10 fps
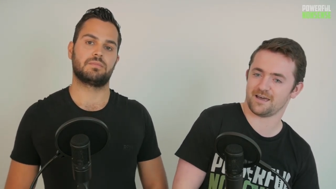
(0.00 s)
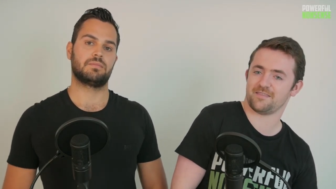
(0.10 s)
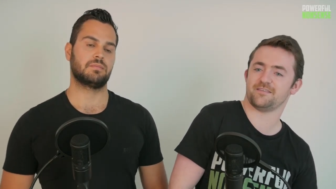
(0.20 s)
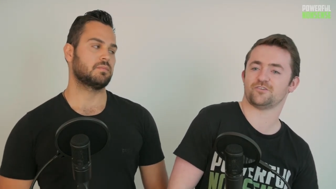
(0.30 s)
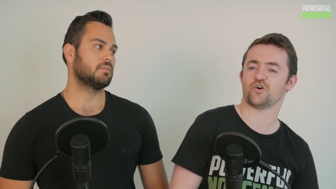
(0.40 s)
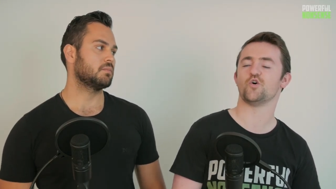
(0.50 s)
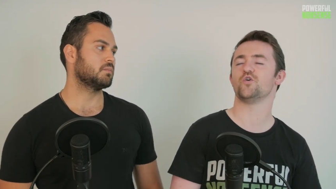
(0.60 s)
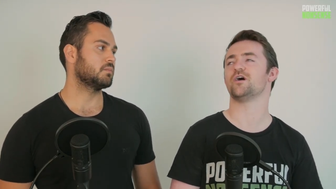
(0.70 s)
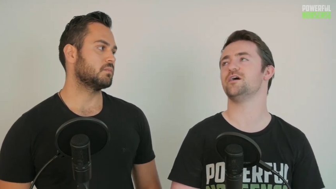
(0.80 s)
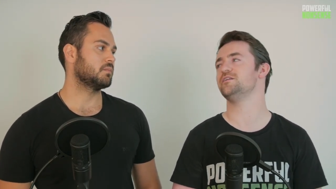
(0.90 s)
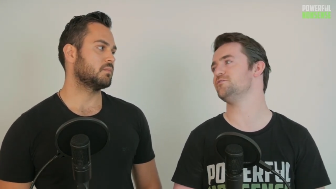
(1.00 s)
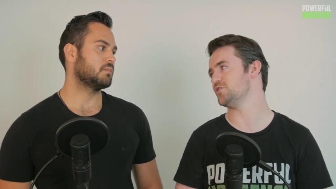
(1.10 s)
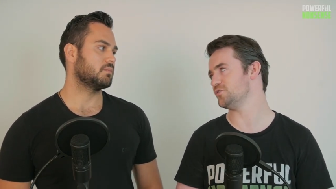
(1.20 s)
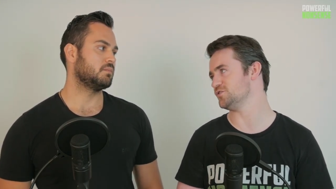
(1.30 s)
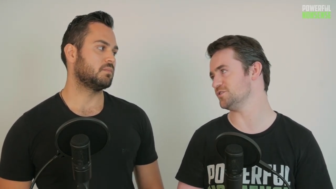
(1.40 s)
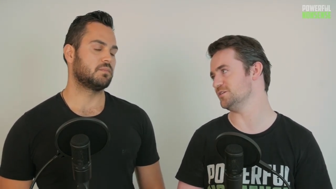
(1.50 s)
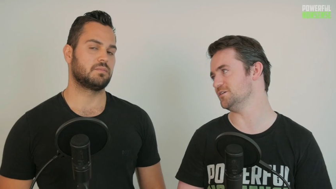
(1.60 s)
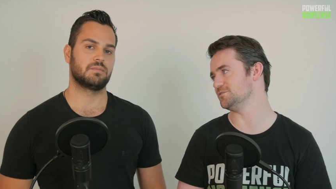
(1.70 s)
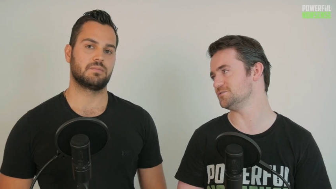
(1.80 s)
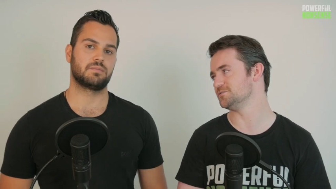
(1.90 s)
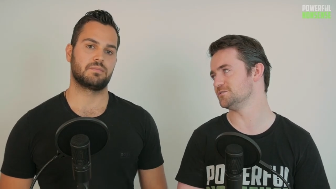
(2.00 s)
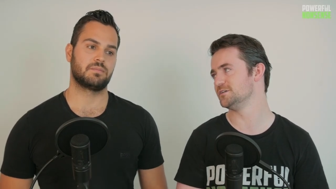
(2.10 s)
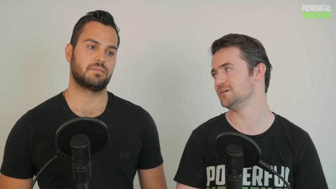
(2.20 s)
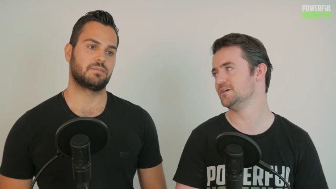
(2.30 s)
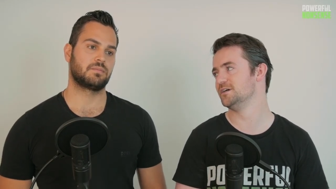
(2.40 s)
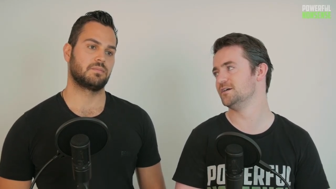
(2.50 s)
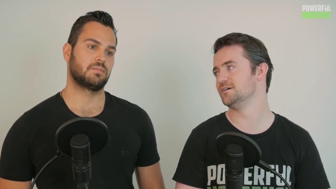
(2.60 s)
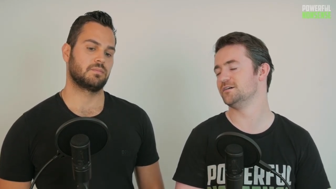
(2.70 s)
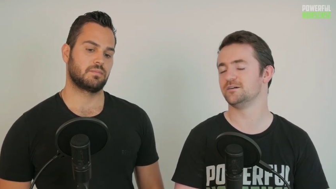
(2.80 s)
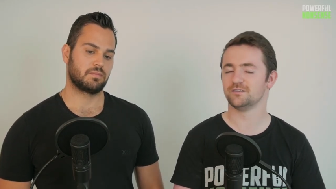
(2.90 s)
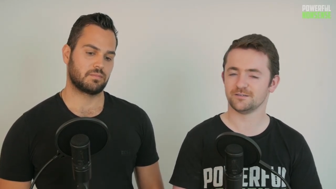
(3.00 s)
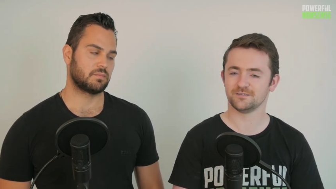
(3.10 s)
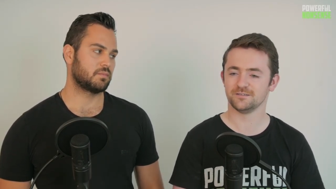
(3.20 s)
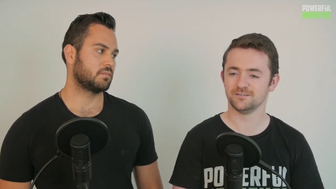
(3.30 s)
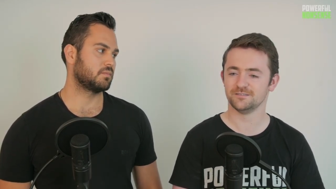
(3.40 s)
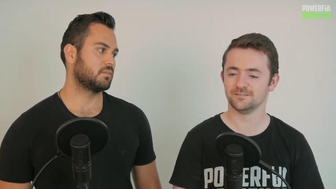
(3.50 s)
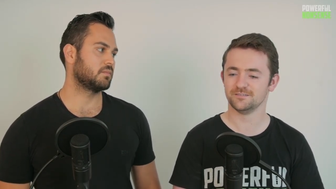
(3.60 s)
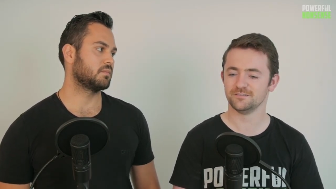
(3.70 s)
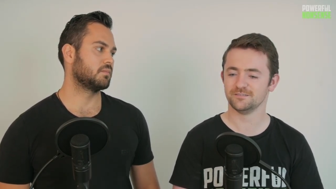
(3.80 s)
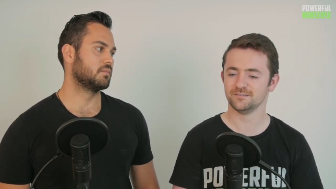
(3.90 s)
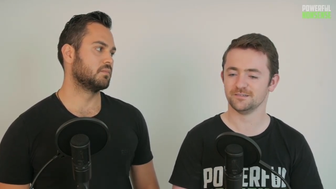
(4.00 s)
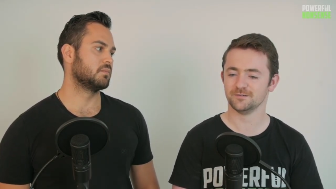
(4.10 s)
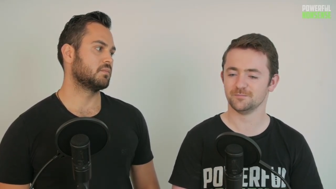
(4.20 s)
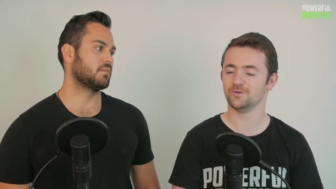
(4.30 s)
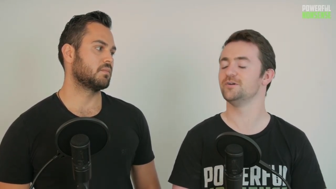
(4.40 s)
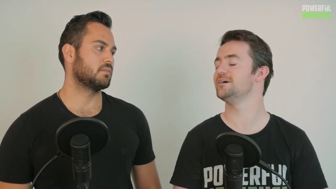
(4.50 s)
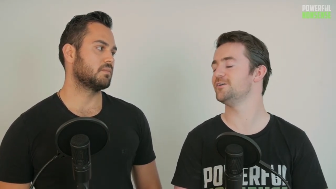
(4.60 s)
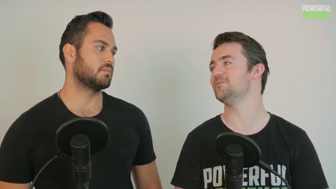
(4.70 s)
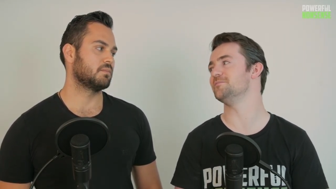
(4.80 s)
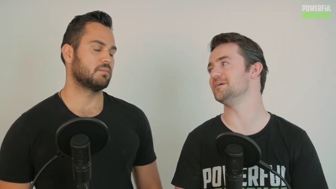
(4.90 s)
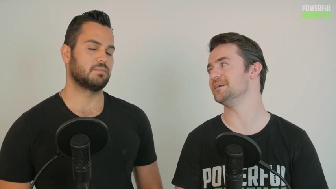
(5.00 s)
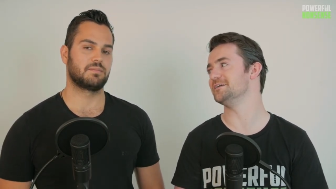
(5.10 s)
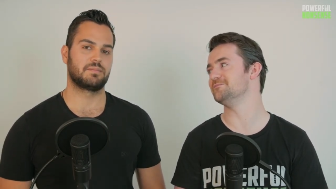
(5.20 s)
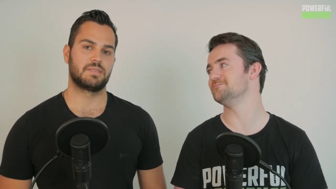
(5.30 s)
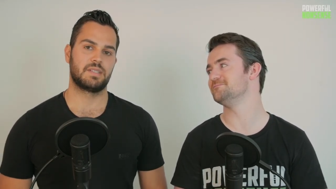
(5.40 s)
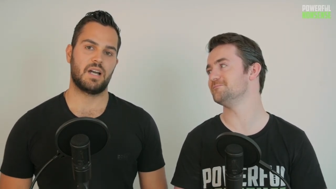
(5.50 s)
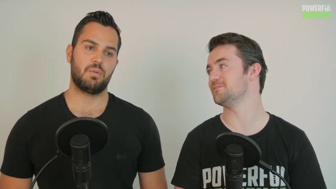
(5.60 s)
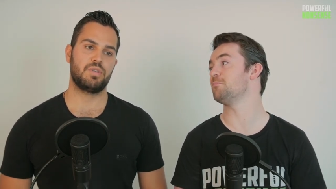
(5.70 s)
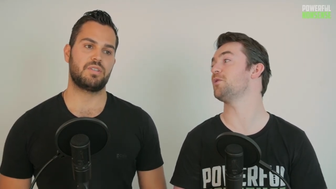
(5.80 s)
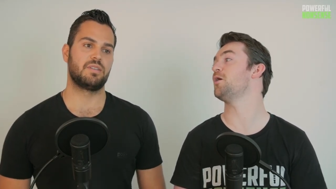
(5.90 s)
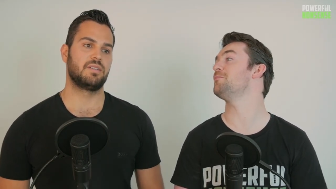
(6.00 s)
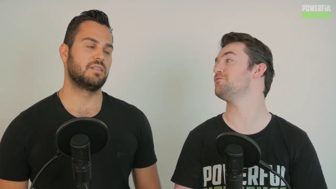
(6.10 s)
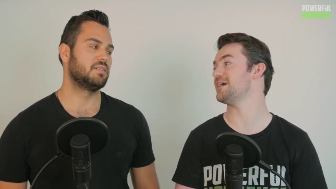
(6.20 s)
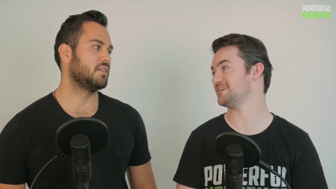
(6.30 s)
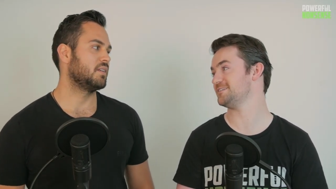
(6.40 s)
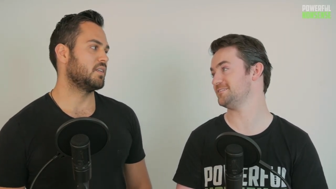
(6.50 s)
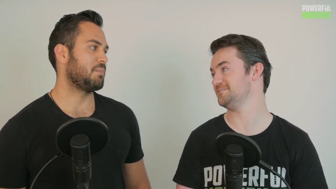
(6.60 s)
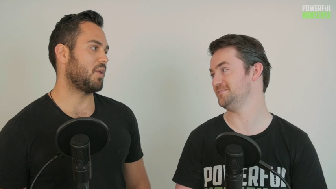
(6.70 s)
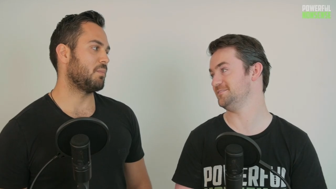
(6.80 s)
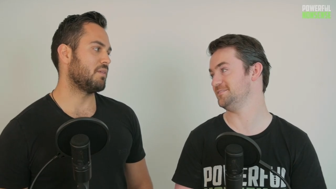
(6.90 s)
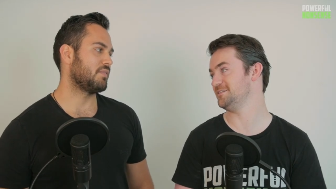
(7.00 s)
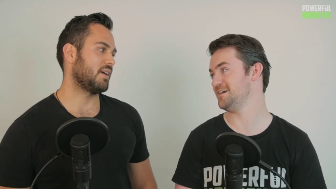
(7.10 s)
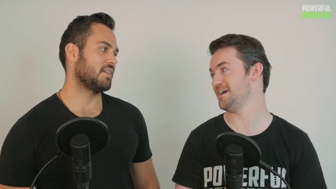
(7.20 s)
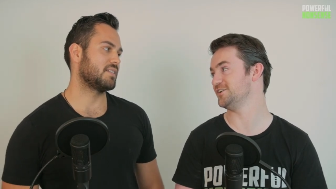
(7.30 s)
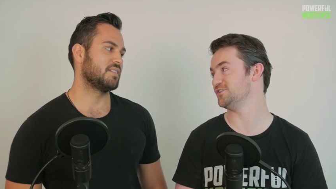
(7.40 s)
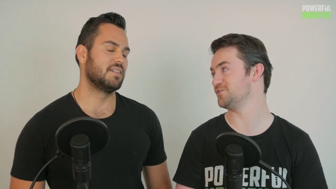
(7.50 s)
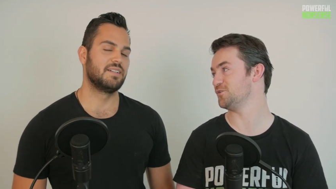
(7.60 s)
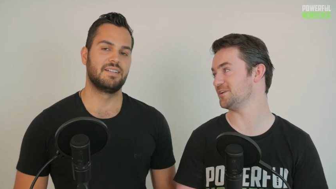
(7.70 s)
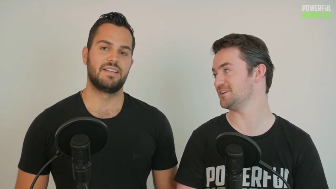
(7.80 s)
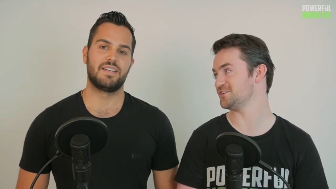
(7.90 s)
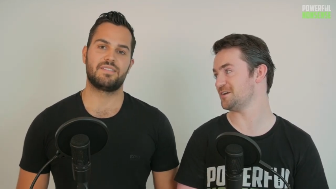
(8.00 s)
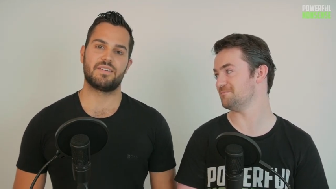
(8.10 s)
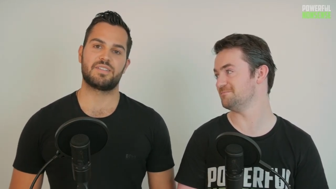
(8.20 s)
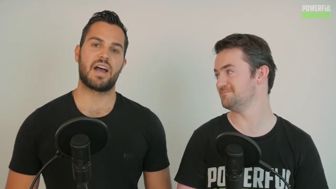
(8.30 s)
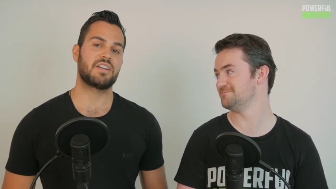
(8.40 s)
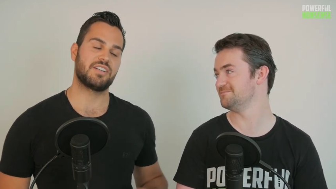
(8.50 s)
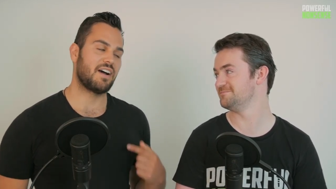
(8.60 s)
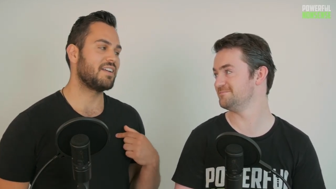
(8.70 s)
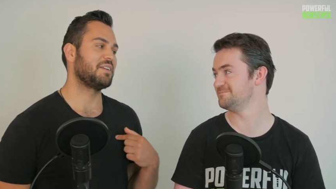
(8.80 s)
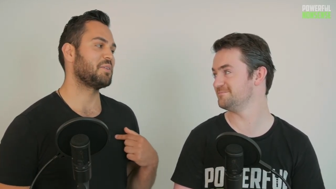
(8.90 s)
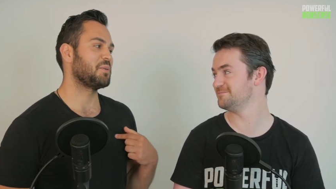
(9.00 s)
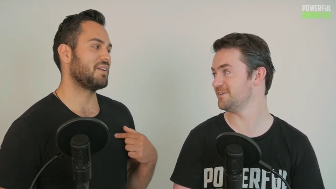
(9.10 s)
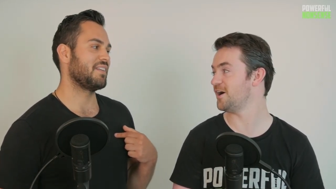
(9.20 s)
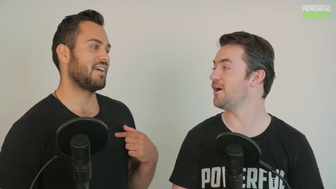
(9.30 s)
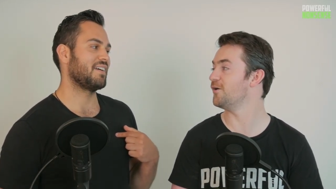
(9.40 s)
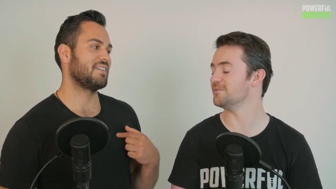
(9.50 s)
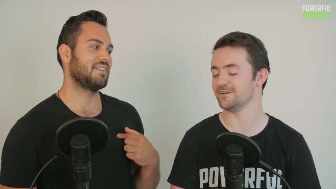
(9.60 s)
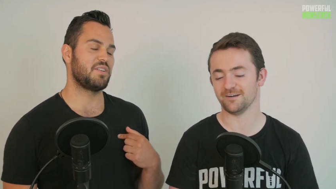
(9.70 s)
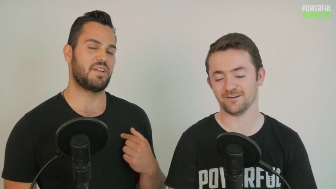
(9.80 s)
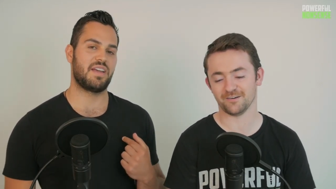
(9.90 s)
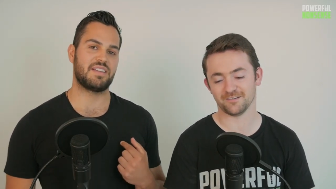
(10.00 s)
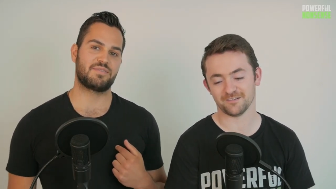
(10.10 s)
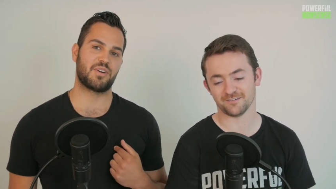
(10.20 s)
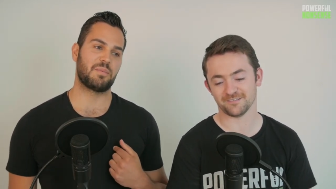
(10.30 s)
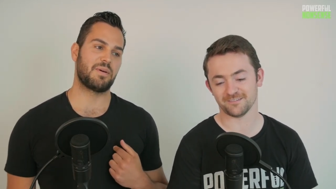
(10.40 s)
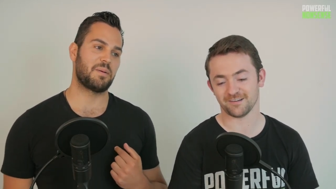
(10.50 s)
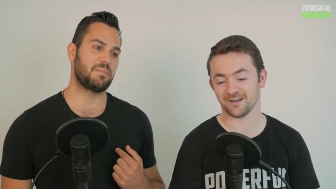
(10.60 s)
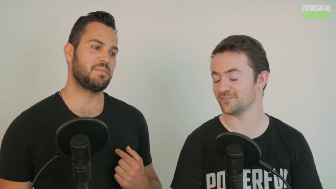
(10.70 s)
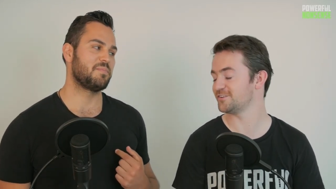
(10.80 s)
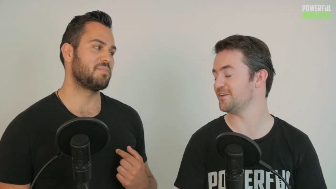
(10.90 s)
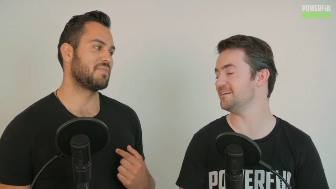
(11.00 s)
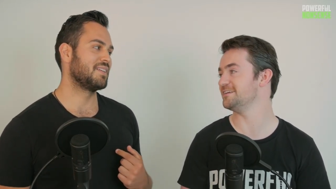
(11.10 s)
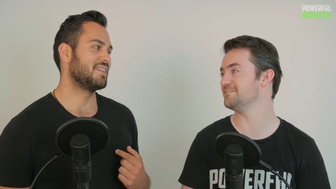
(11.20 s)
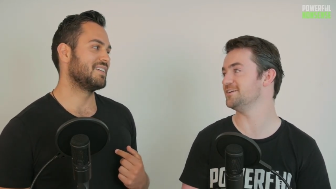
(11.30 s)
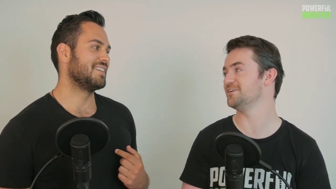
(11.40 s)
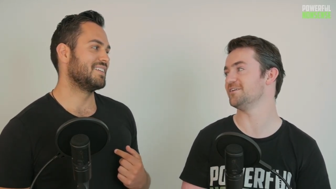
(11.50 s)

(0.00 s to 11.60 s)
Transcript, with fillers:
Speaker 1: and this whole kind of notion of... Uh, Poor Little Old Me.
Speaker 2: I the would, PLOM effect. The PLOM effect. As you've called it, Jim. It's very, actually, I didn't call
Speaker 1: it that. Oh. oh it's from, um, I was totally giving you